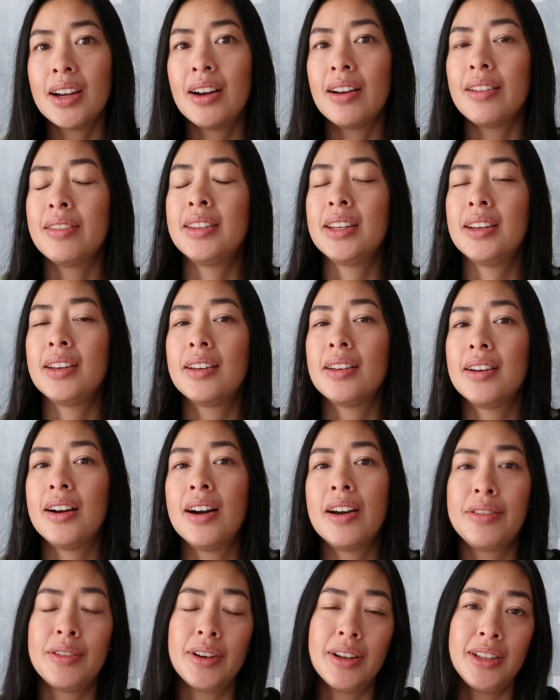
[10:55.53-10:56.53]
I
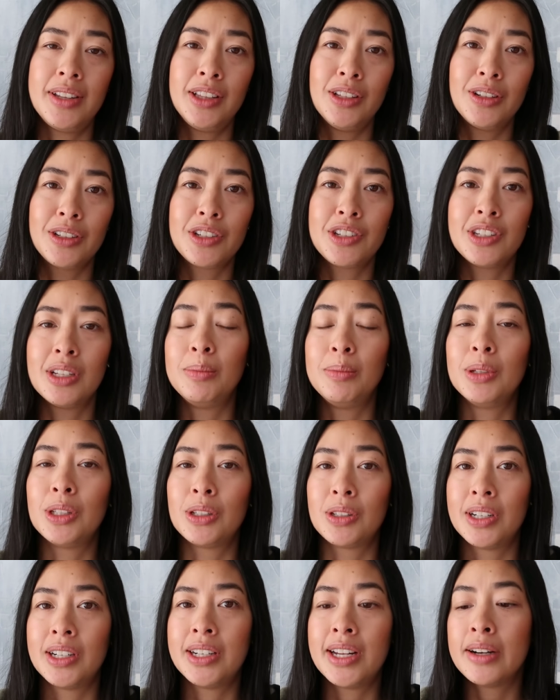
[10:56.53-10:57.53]
thought they looked
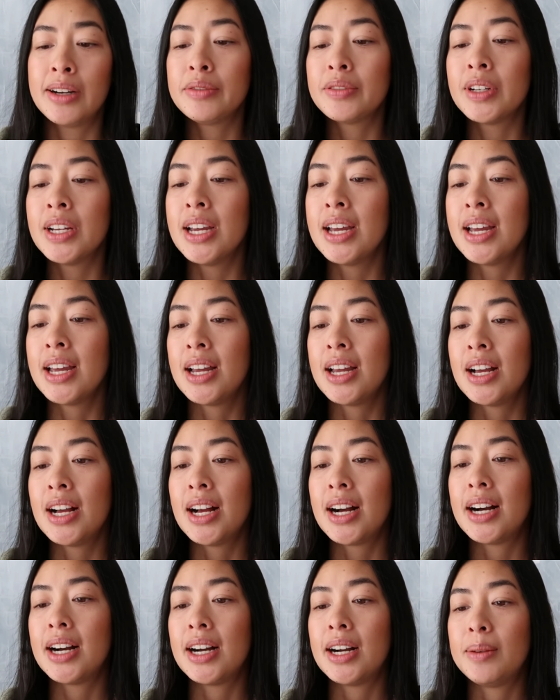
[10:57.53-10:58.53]
similar enough.
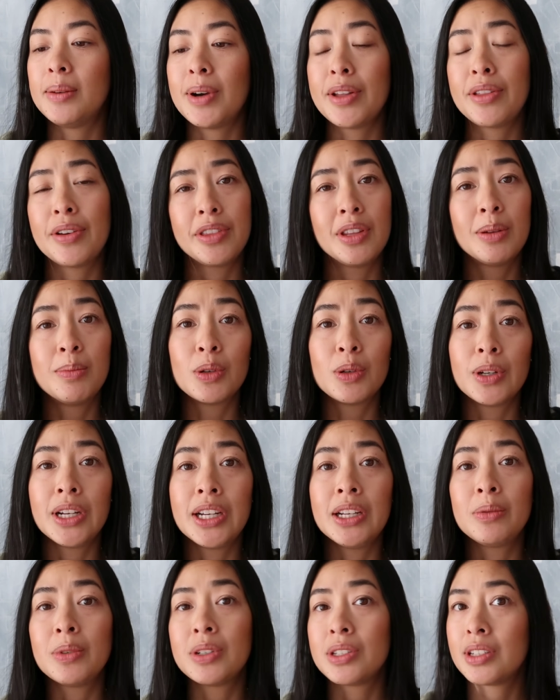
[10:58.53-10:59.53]
I thought the
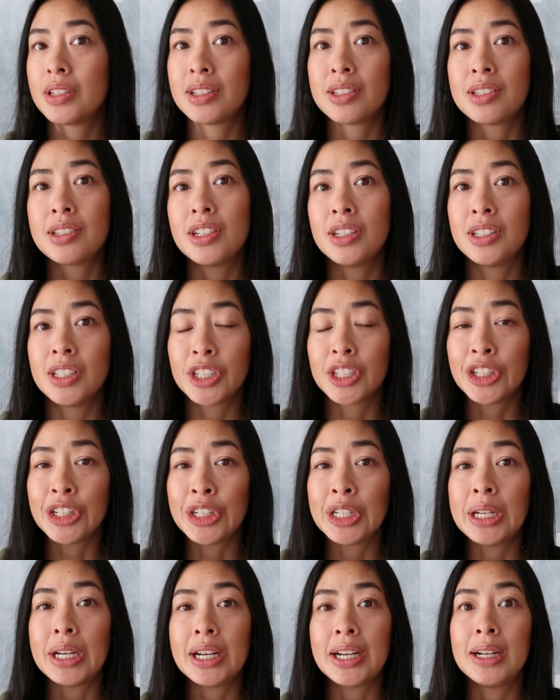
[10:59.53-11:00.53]
marine was still a
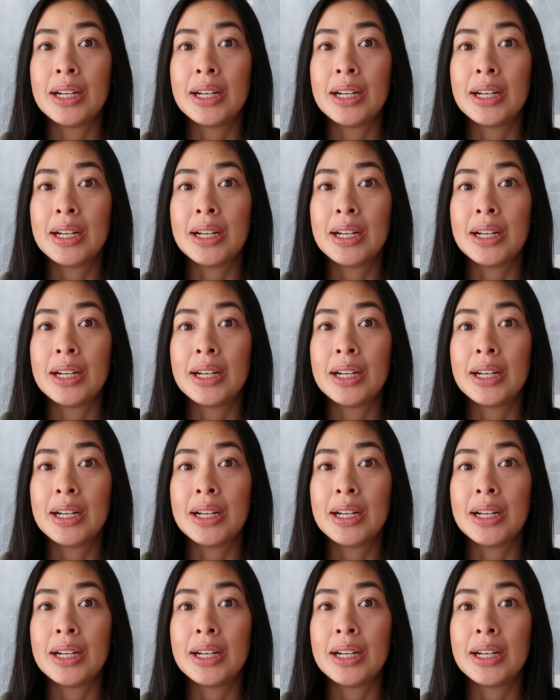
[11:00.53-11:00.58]
good